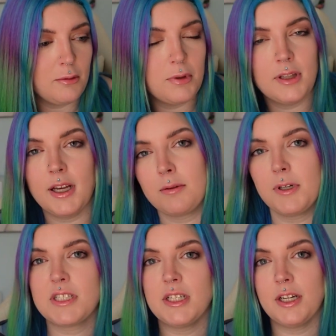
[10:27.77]
black
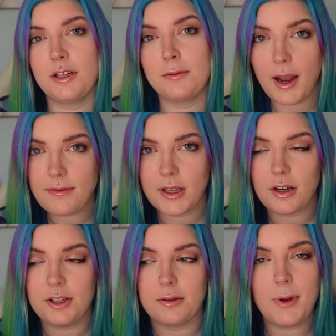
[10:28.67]
person in a graphic on
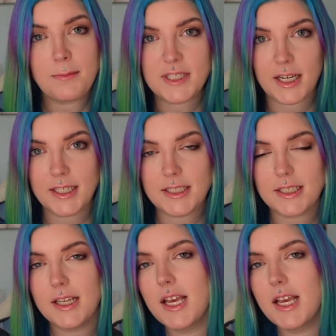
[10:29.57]
your website.